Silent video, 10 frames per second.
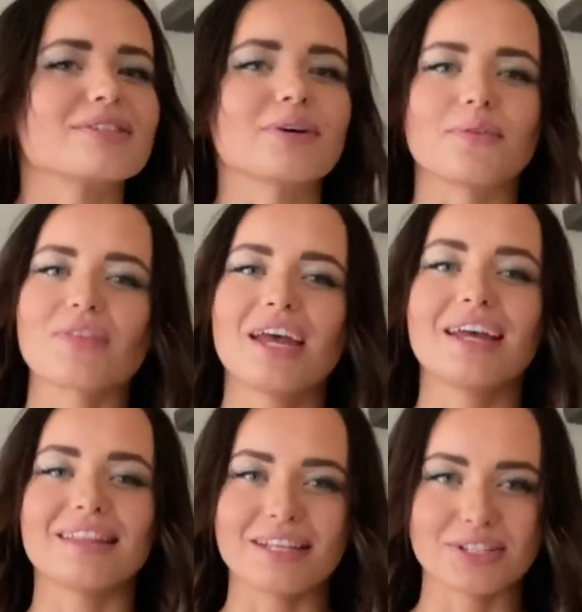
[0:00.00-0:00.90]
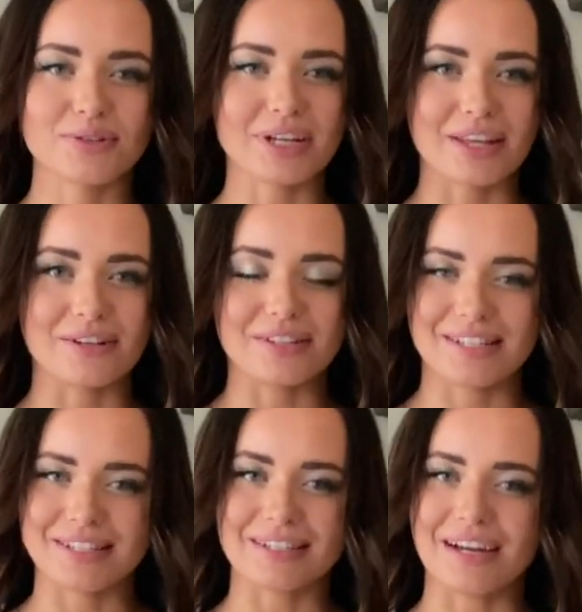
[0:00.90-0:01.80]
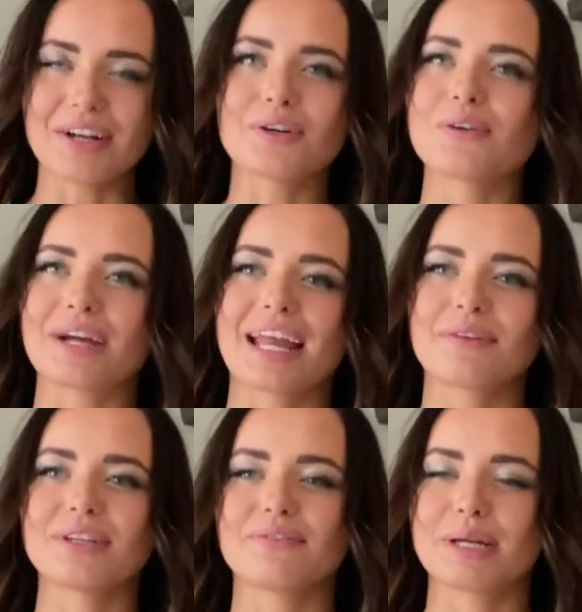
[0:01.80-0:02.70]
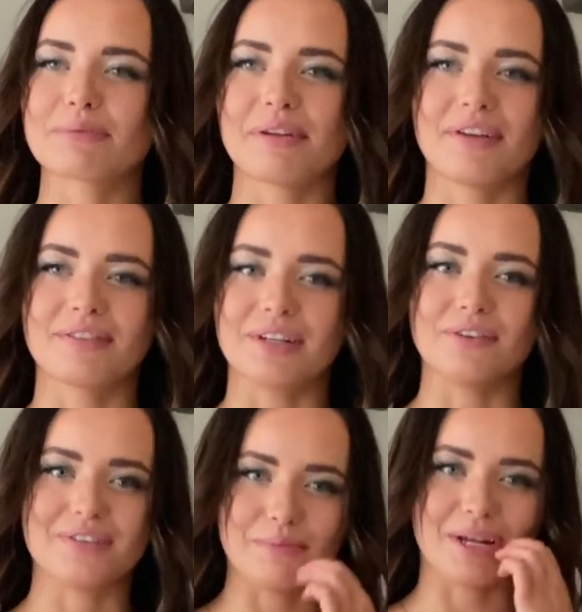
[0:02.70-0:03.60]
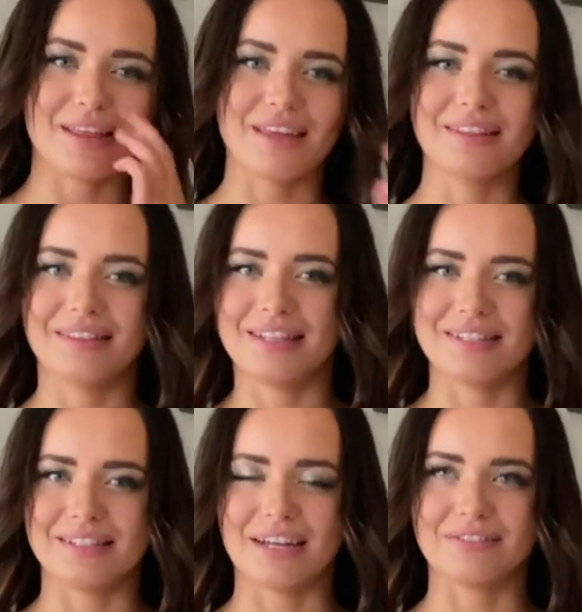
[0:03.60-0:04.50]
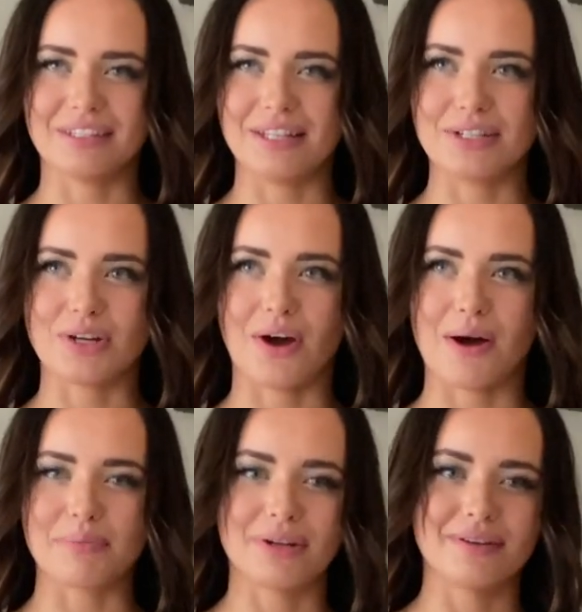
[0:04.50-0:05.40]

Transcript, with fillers: So these two together, this is, I don't know, I can't really pick my favorite outfit, but I think this is definitely the top